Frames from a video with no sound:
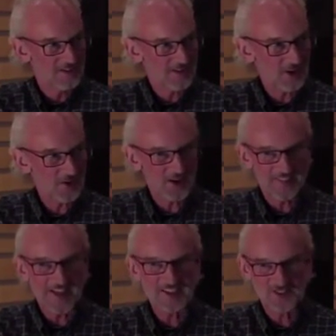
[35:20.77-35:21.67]

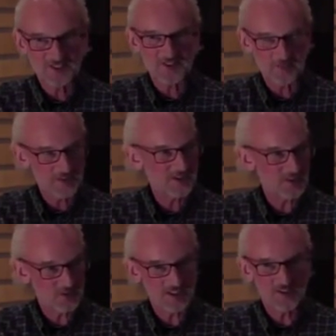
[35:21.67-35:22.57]
And that's something
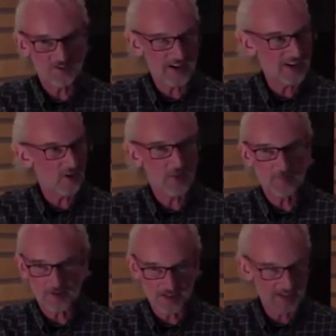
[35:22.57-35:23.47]
that you need to find out
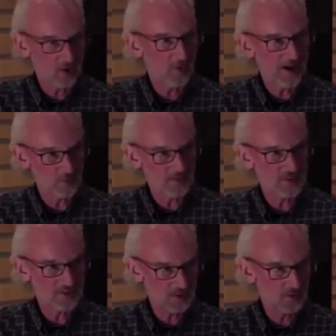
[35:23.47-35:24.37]
by playing around with
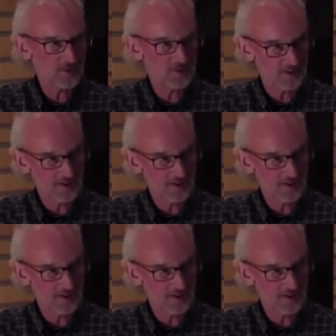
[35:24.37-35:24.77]
a sequence.